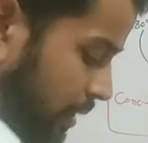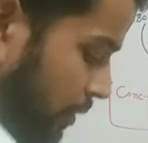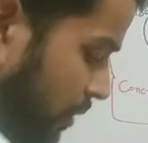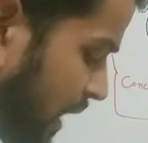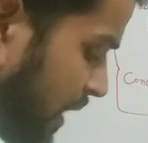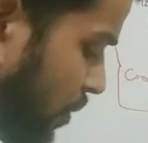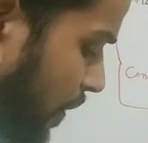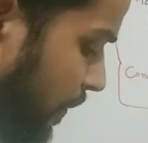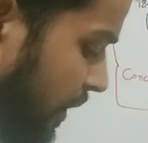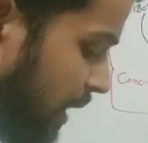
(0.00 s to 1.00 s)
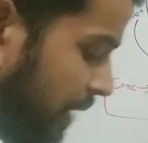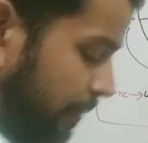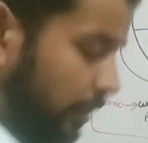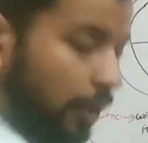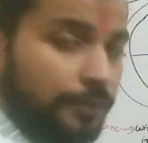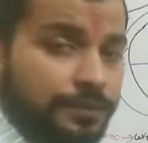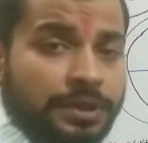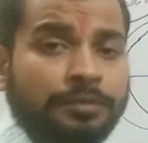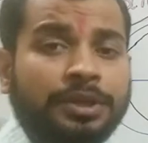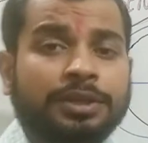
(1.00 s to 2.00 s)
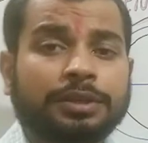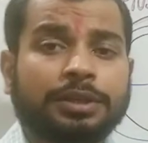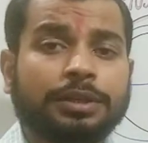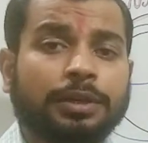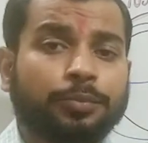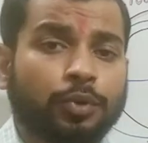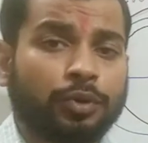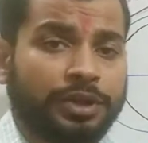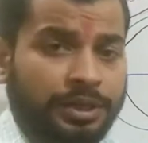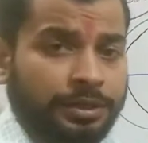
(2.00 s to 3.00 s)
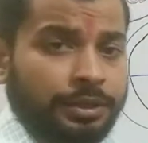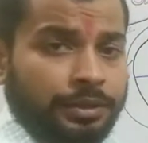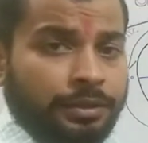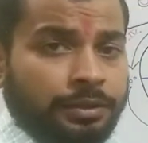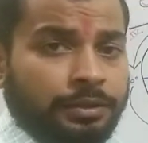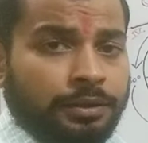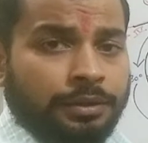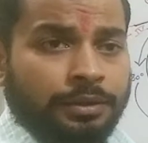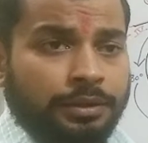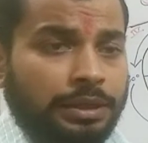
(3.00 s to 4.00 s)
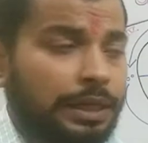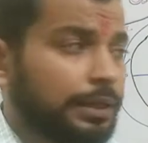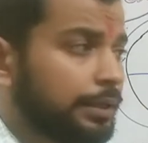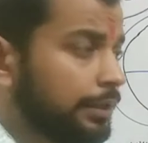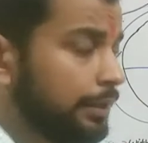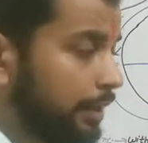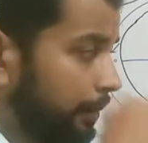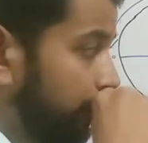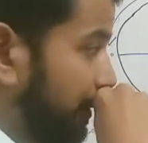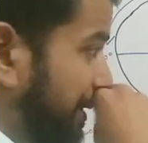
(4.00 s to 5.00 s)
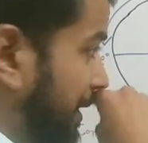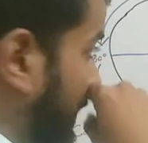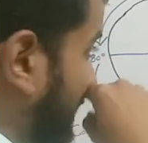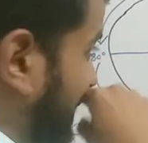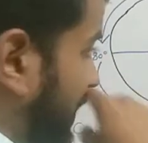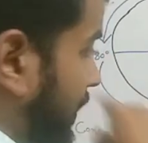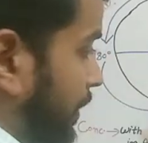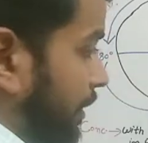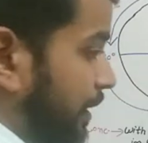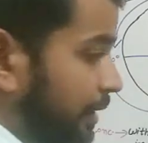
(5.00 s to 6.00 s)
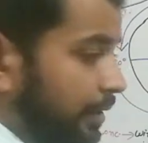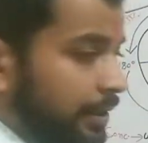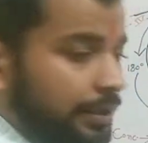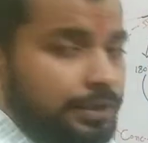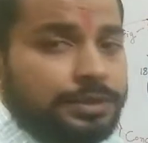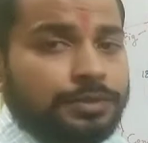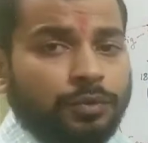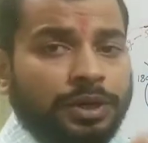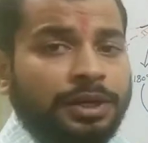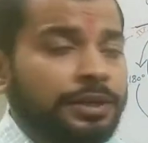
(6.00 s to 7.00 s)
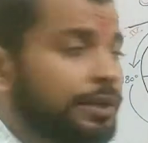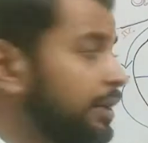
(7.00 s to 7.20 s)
You guys often have observed it in a protector. Like if you see it, then there is a 180